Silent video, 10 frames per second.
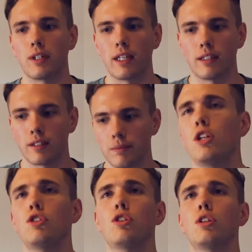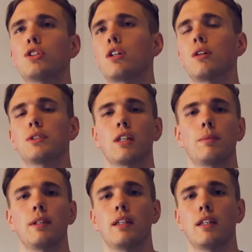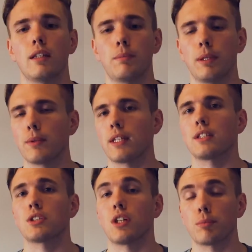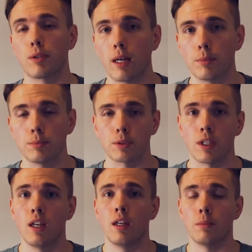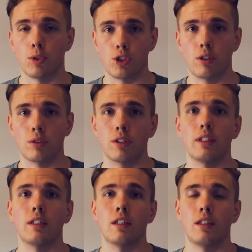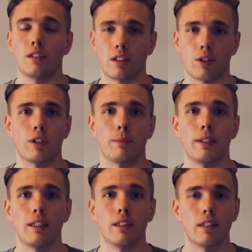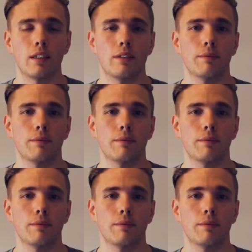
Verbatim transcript: great. Engineers are always going to be needed. People that can solve problems more generally are going to be needed.